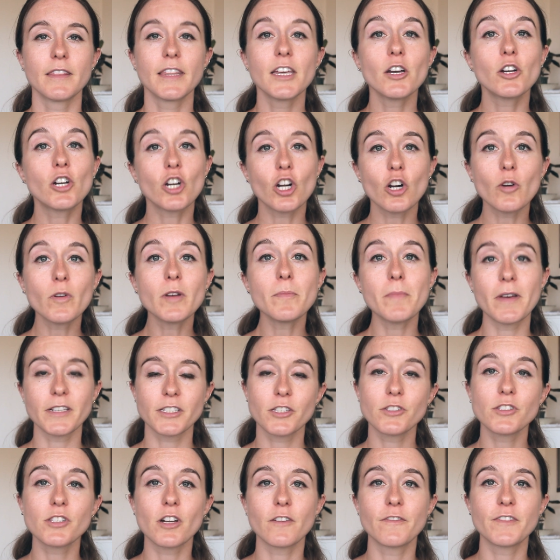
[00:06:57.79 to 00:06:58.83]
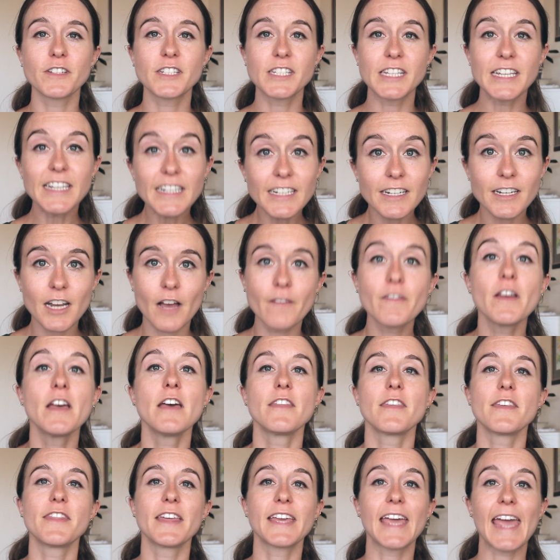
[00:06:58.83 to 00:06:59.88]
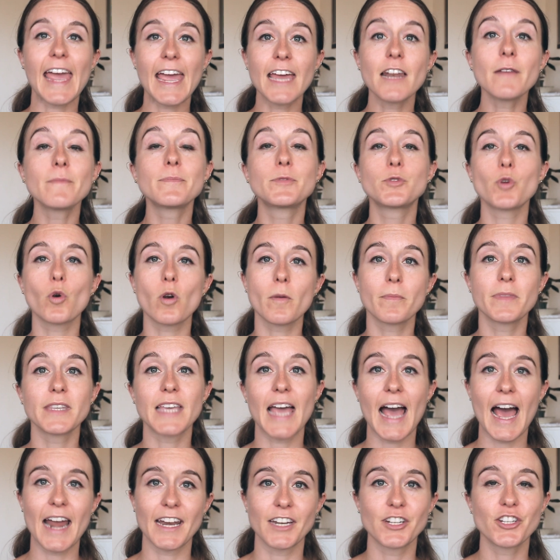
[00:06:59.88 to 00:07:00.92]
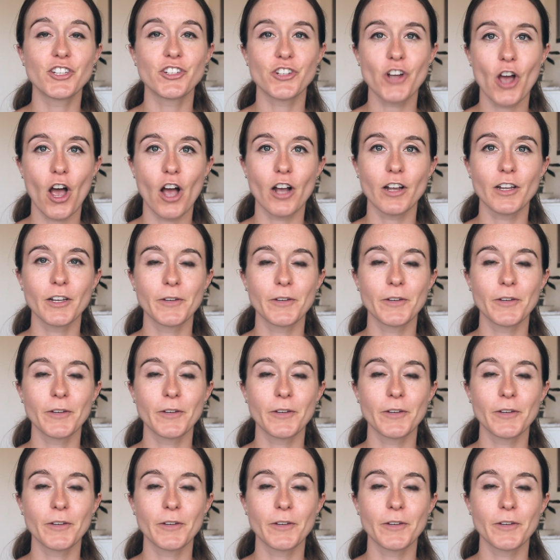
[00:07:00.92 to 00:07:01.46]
They occur when muscles are fatigued enough that they can't absorb the added shock.